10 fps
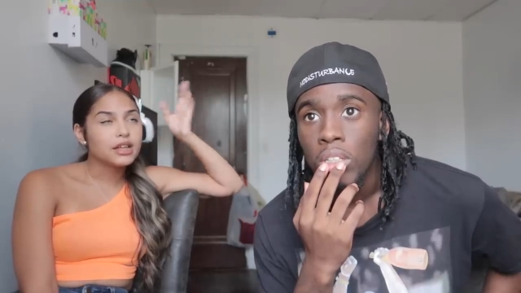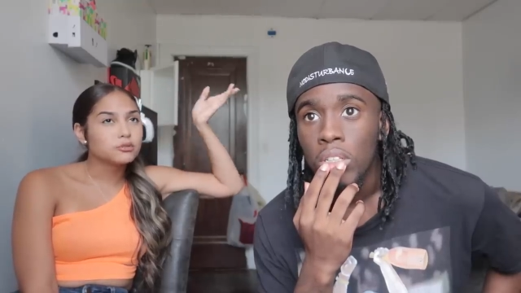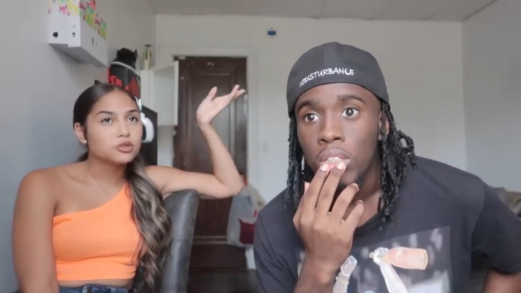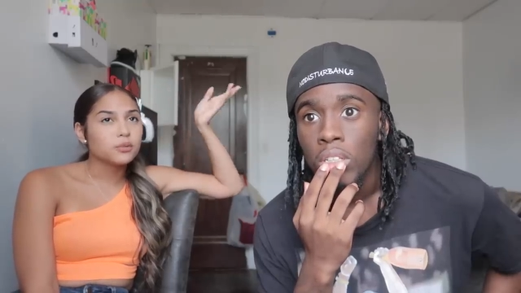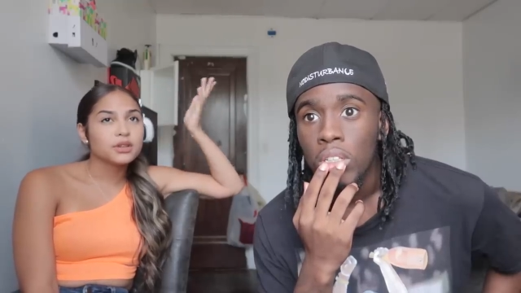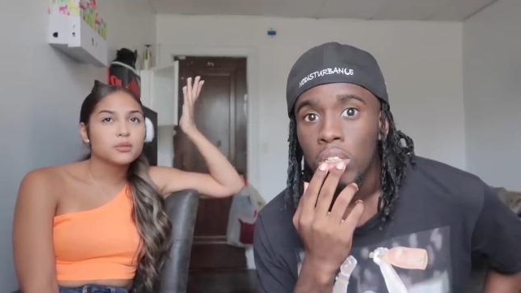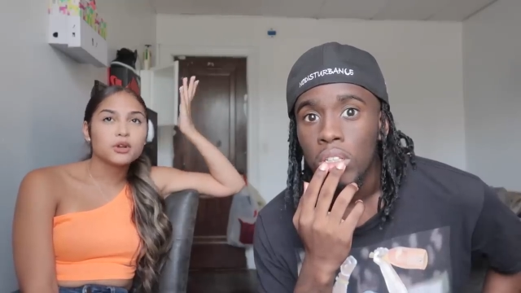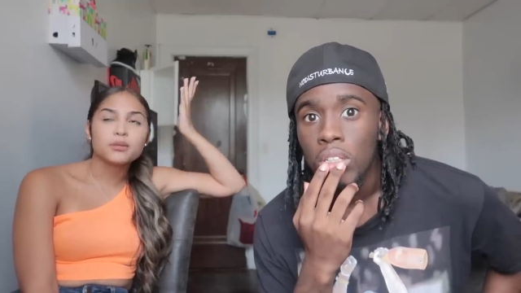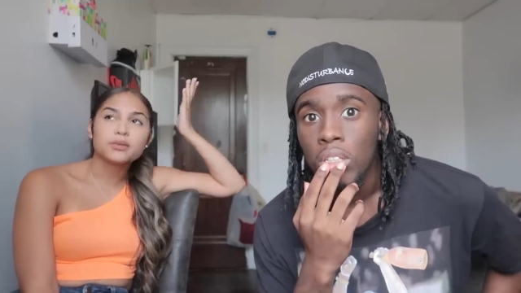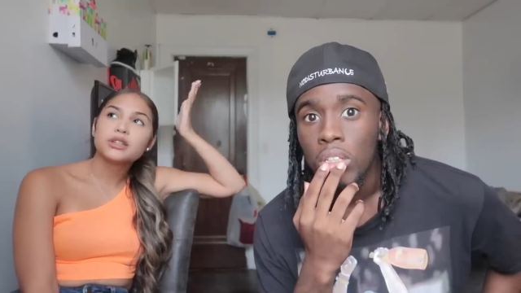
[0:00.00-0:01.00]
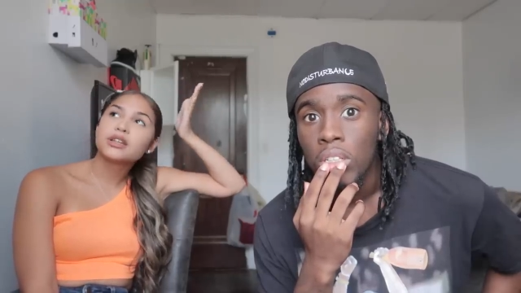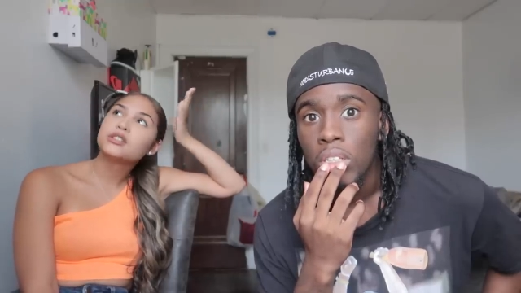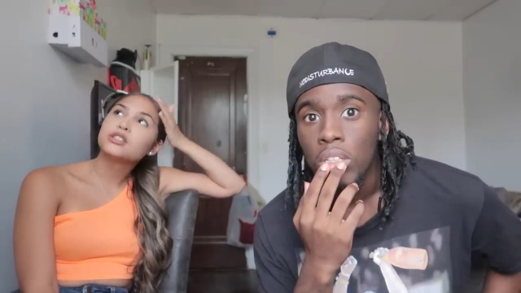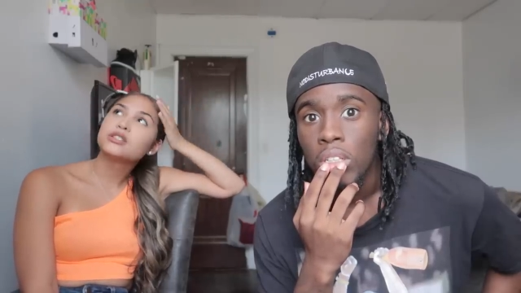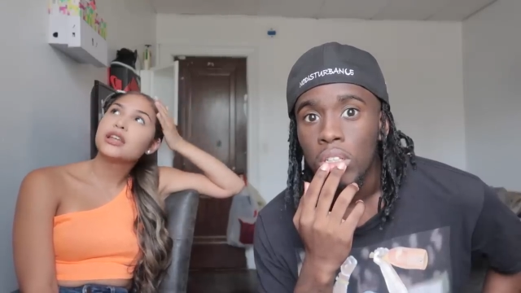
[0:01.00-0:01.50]
Speaker 1: name so many more, but like
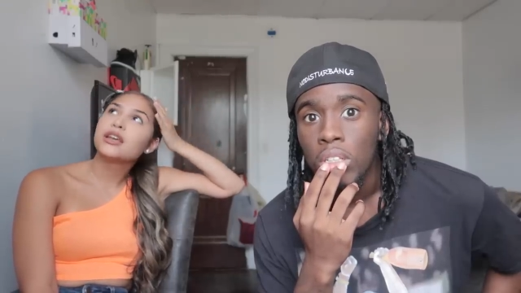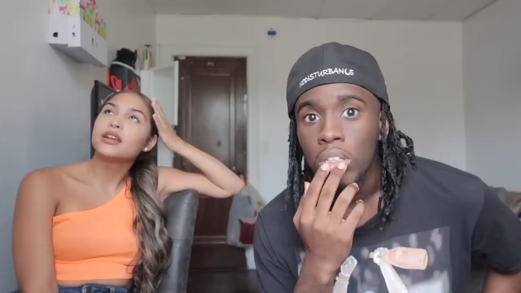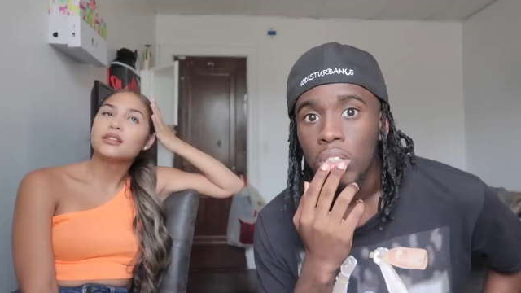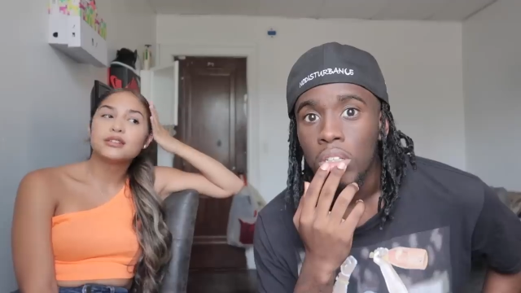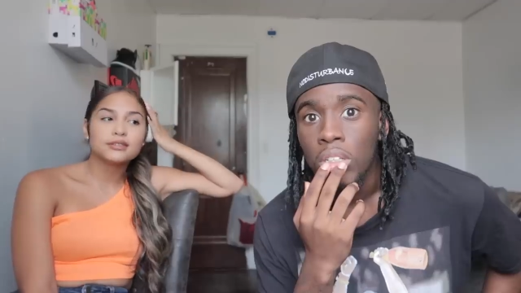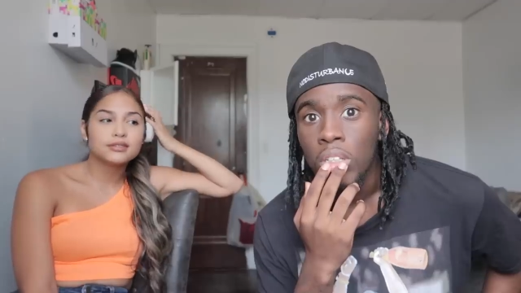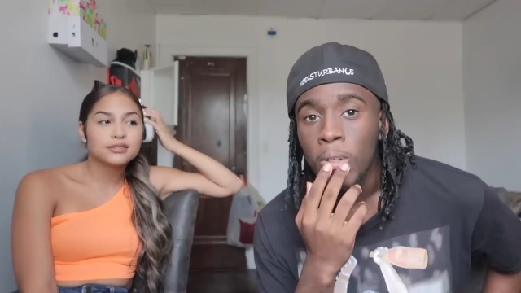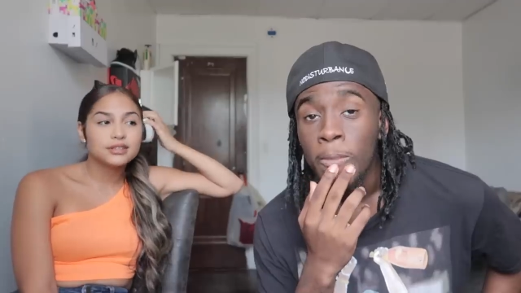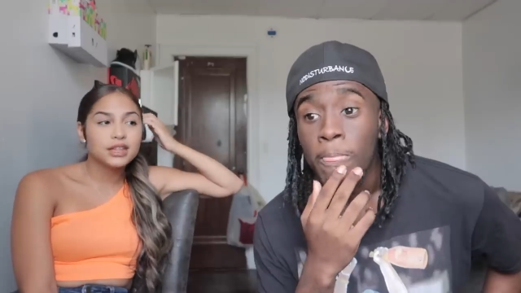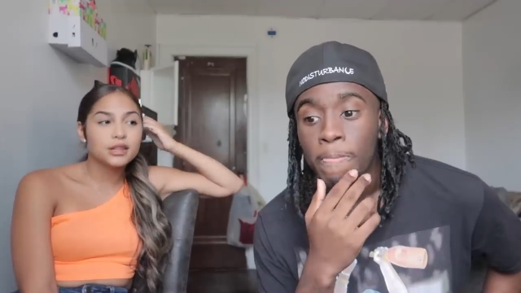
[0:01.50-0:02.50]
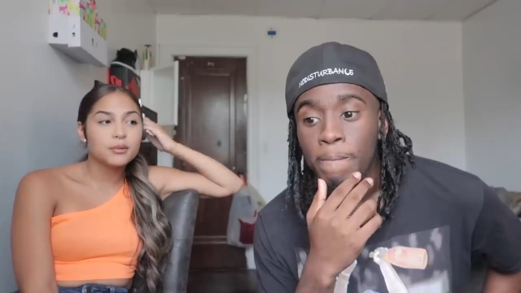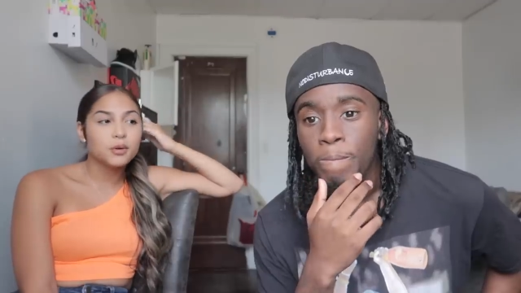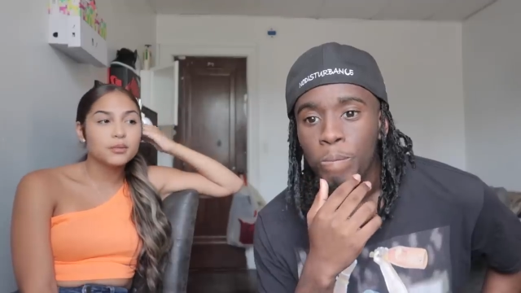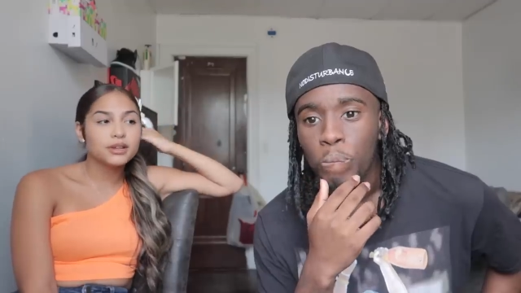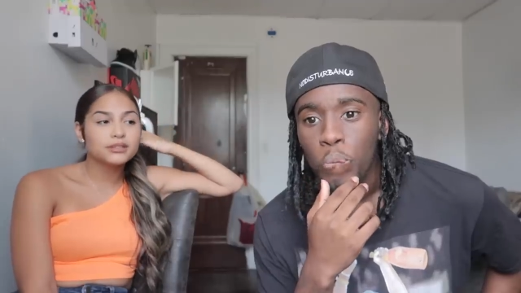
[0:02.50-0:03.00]
I just can't
Speaker 2: in the
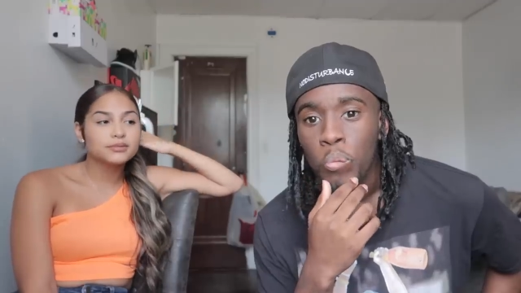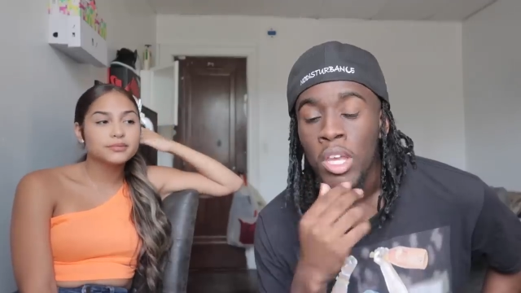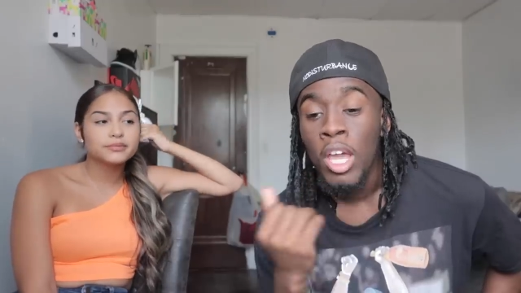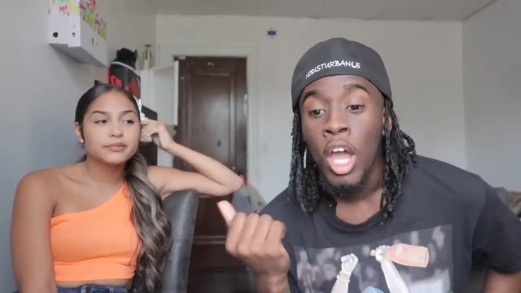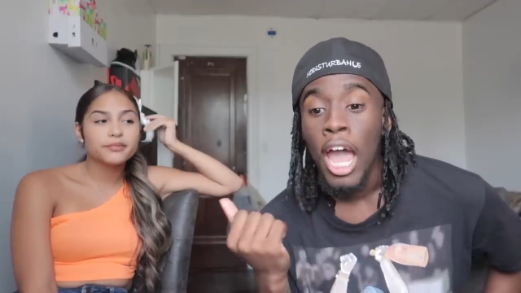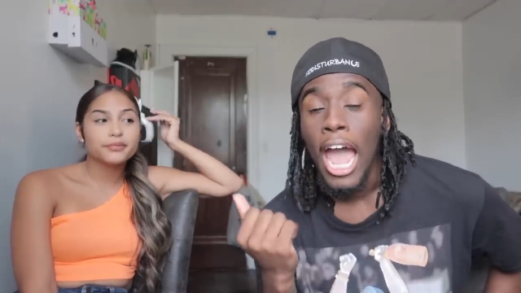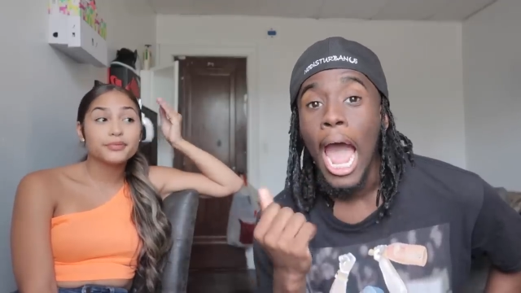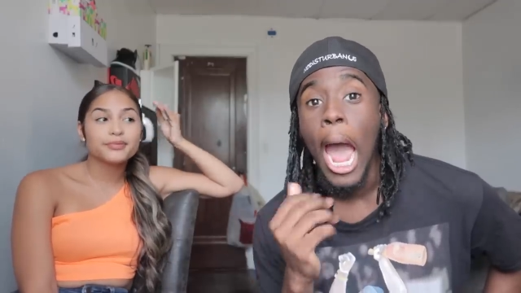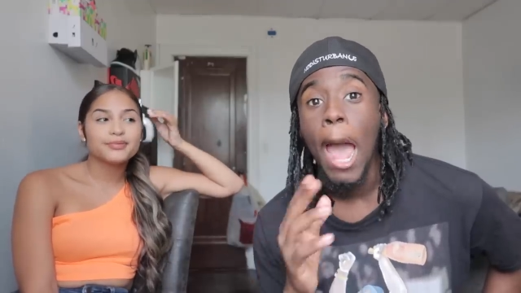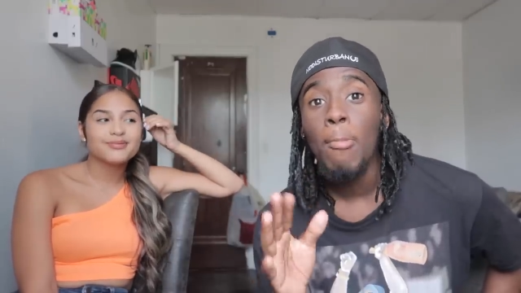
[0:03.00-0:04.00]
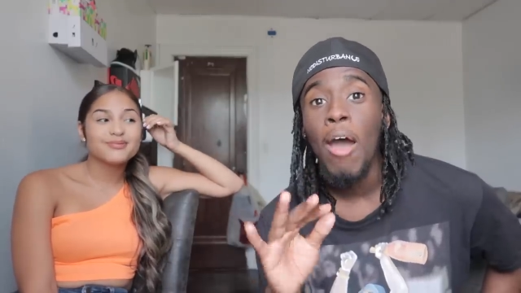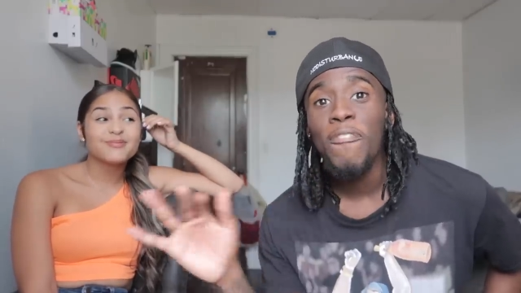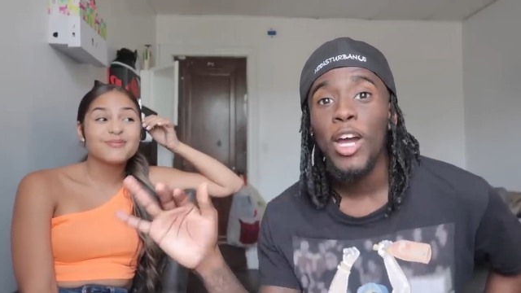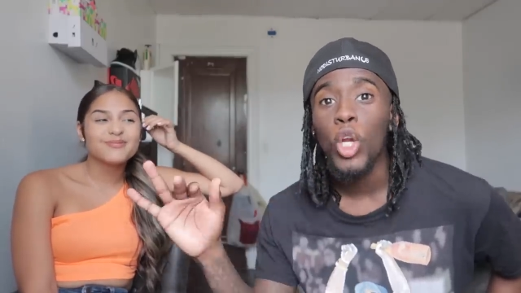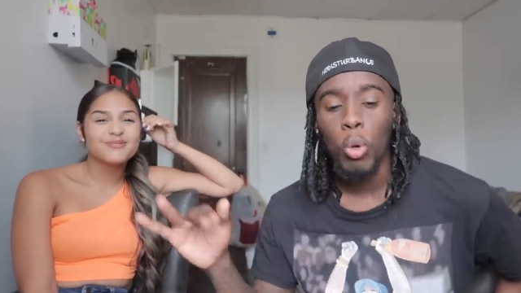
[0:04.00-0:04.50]
moment. Alright, my
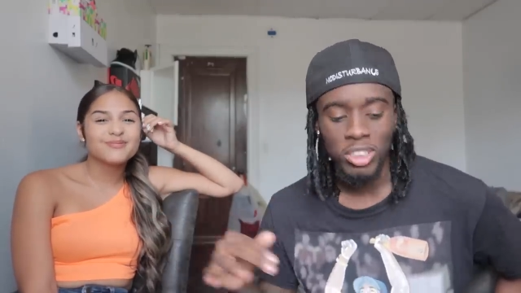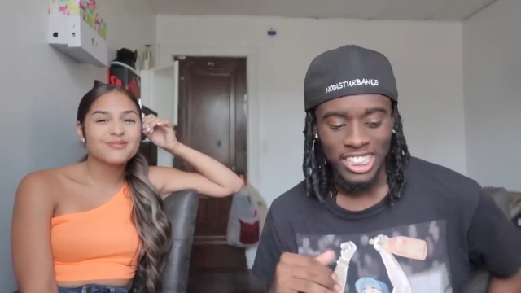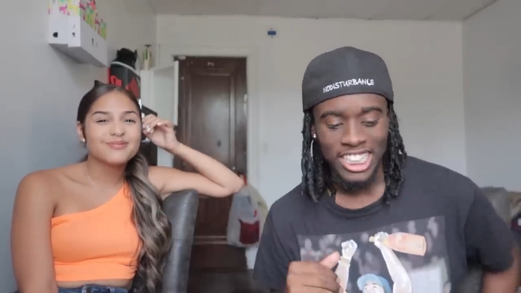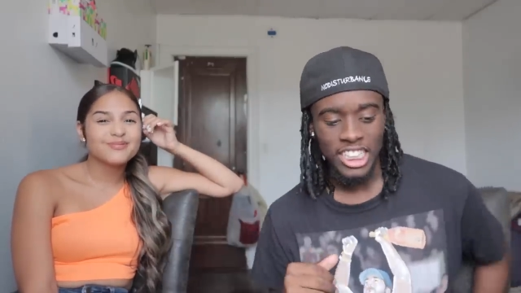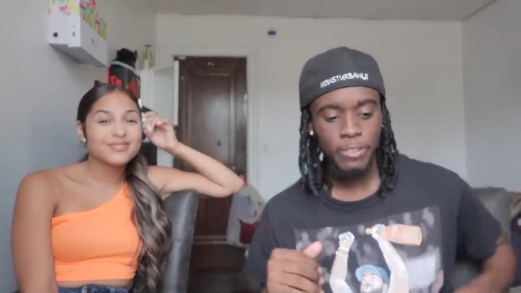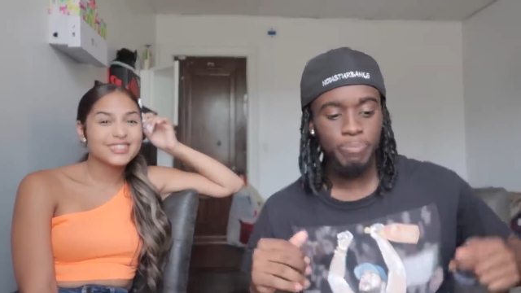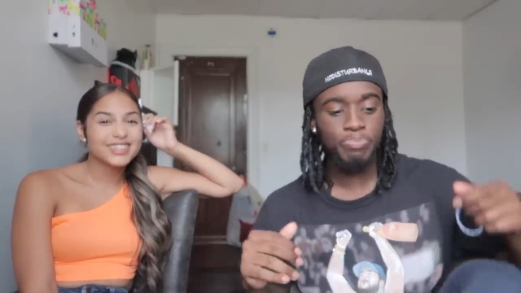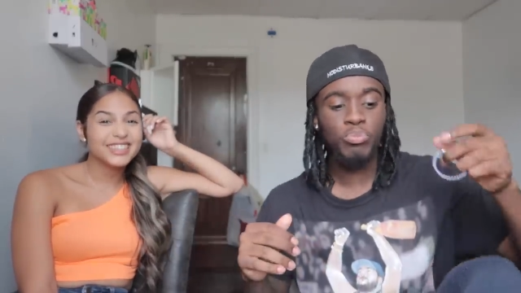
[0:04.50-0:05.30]
final question is